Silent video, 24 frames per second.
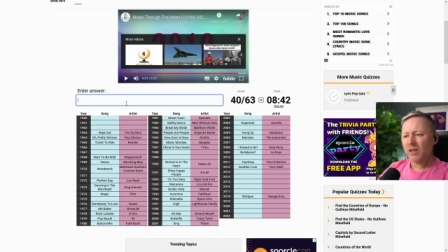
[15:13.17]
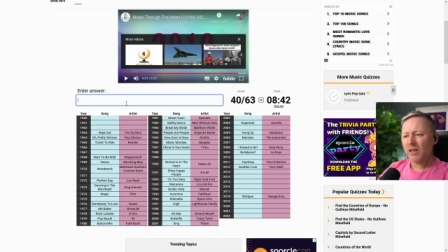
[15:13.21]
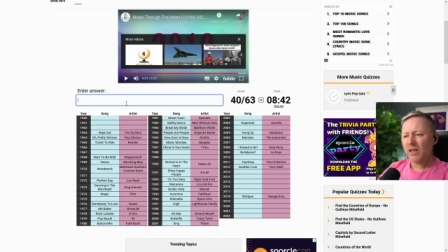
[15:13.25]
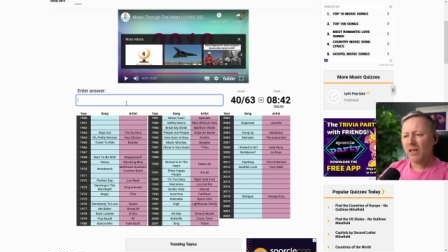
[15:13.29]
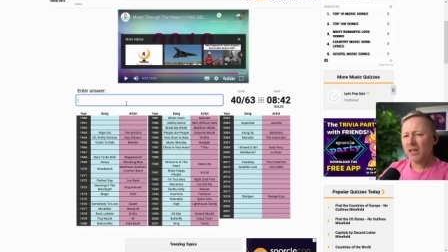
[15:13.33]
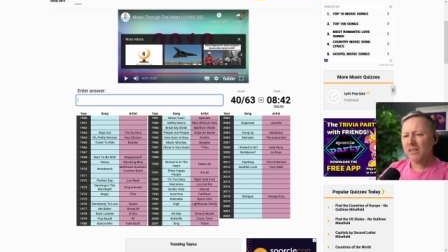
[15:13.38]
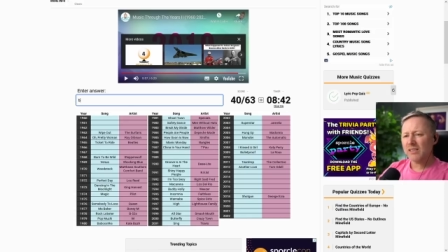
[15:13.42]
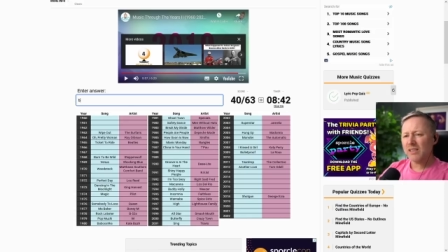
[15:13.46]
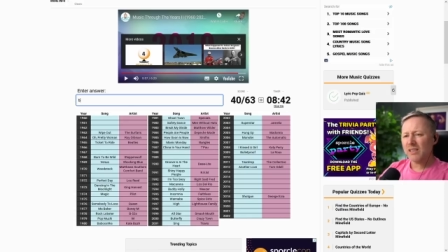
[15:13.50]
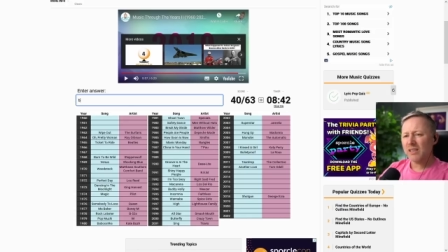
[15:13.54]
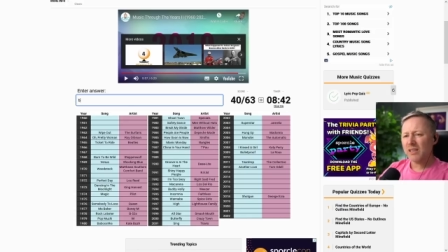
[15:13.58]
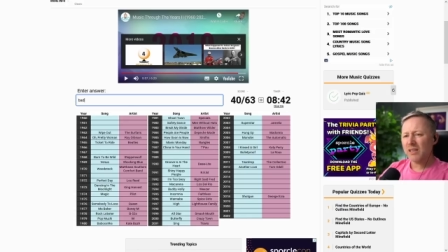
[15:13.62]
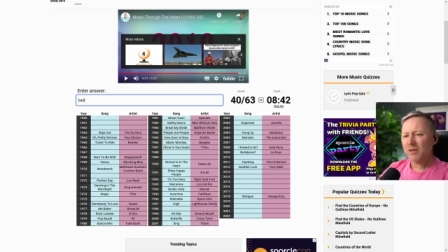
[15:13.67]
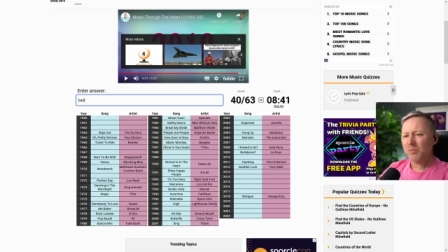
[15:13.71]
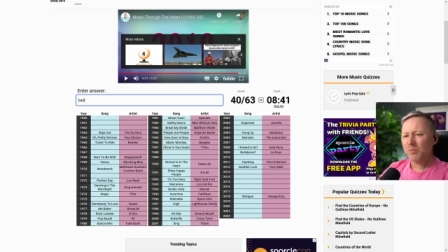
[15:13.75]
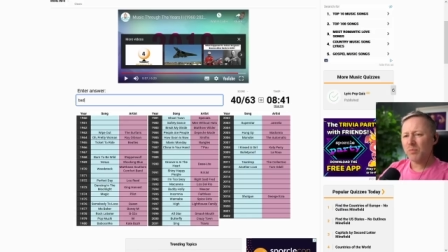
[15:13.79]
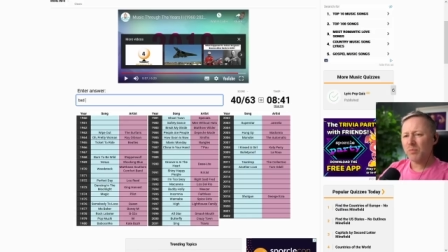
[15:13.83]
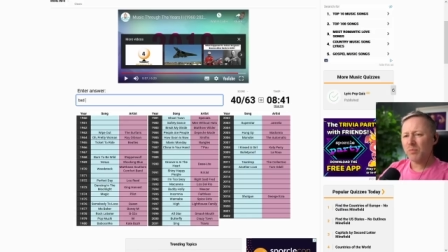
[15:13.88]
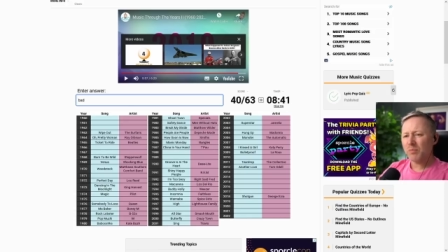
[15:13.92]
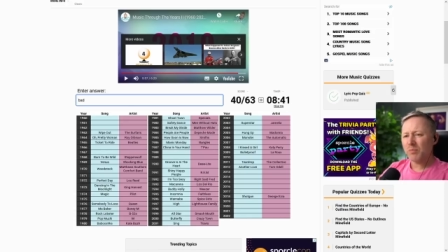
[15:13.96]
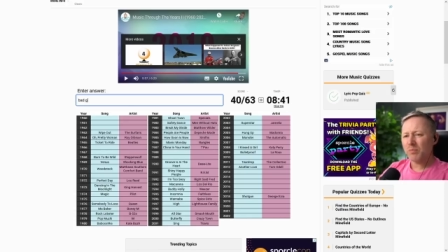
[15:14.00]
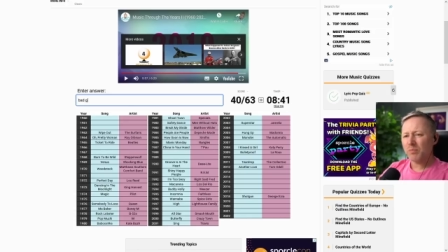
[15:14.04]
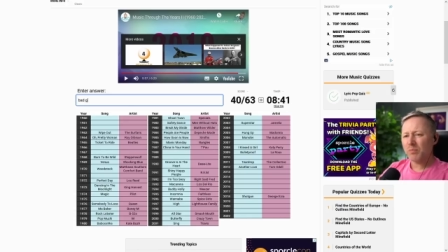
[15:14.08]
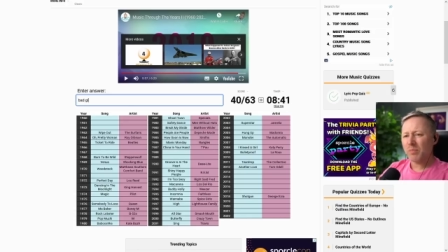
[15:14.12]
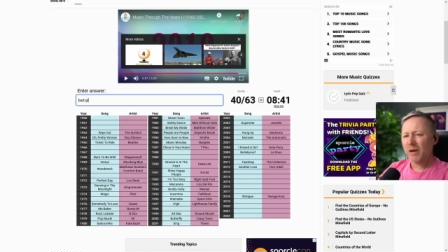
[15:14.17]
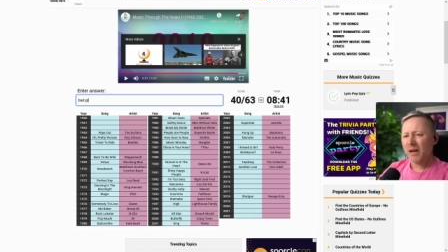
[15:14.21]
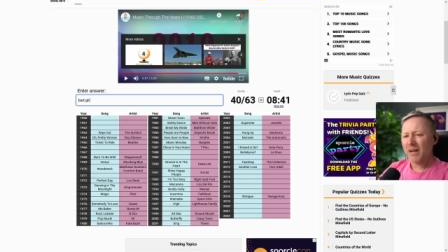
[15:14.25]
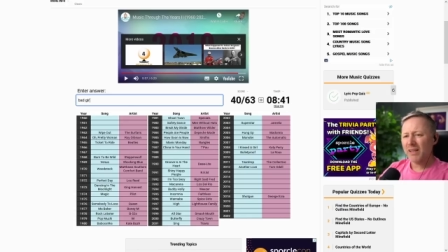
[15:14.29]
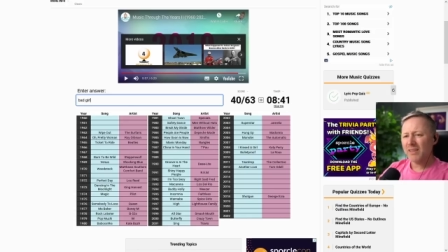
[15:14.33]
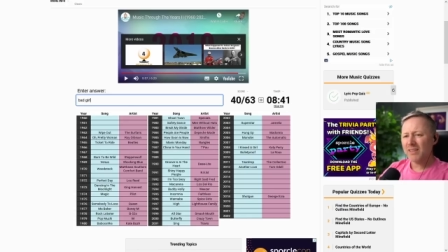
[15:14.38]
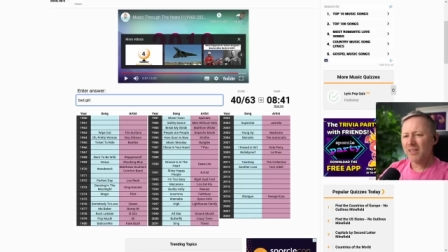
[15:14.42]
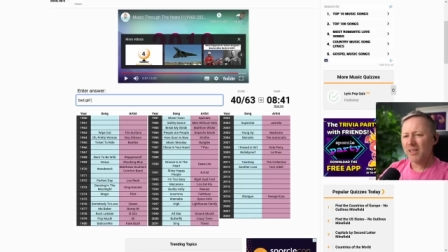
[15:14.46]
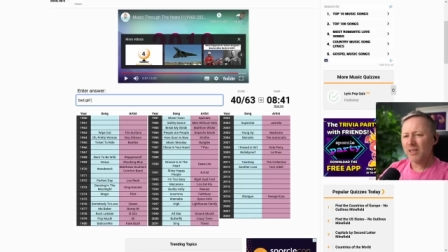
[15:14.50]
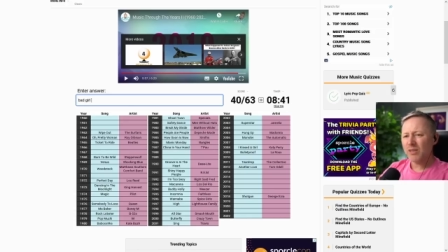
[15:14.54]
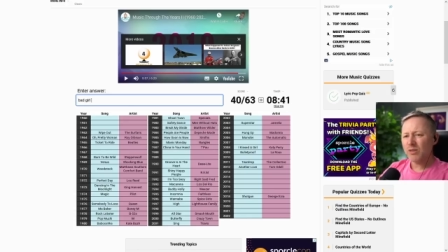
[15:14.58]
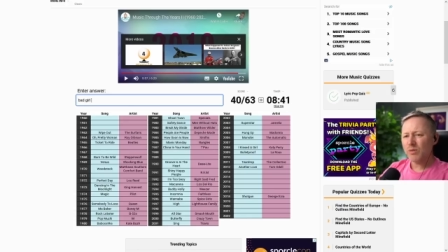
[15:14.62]
Is it like
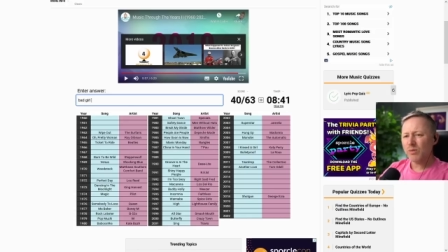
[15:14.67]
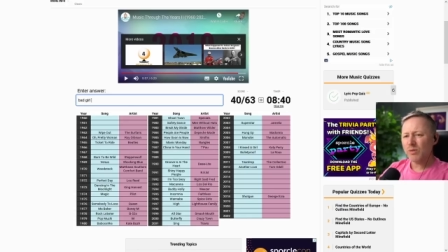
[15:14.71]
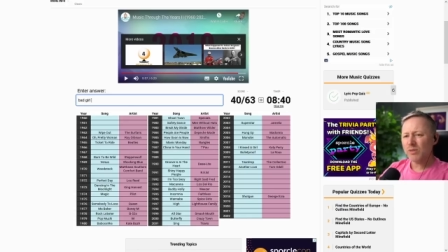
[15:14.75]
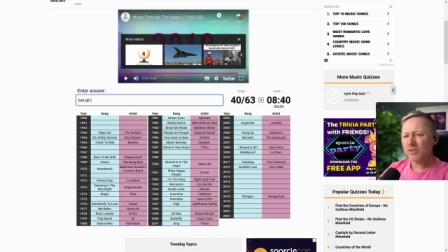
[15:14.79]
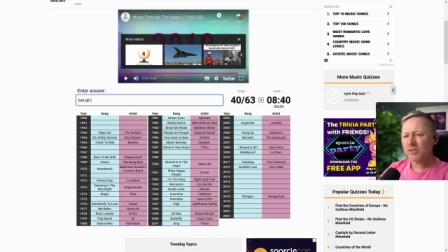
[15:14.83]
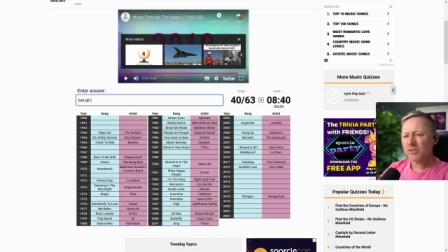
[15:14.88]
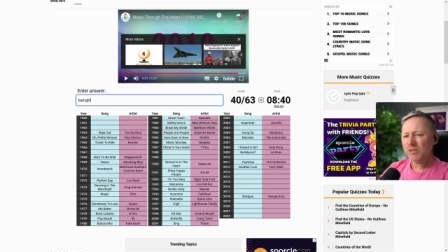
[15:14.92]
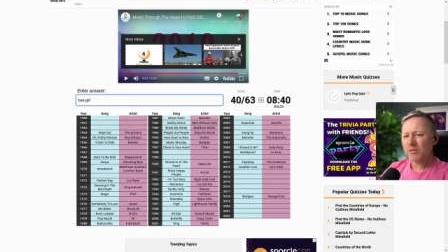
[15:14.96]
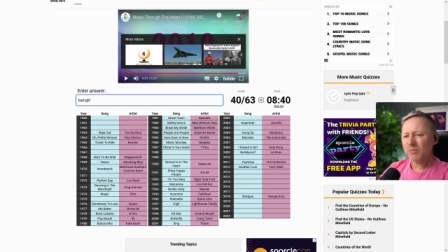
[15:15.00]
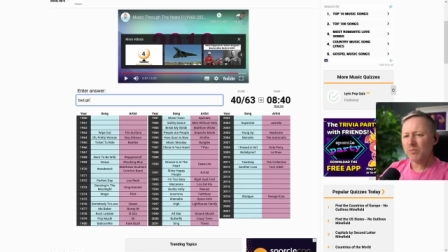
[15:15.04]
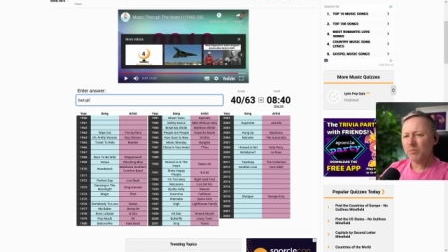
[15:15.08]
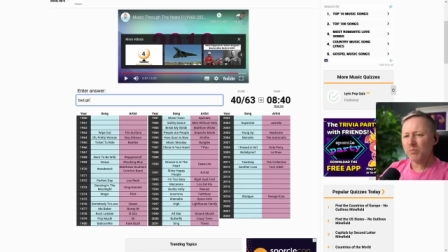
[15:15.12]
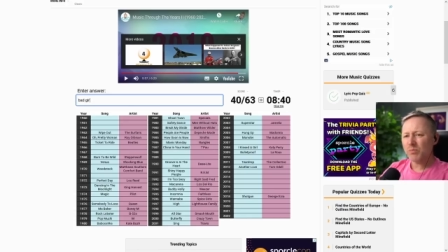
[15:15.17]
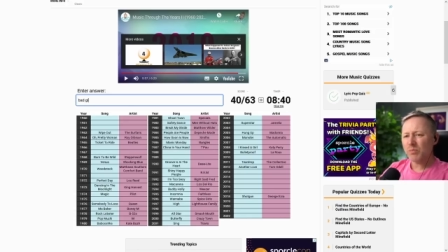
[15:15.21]
bad girl or something?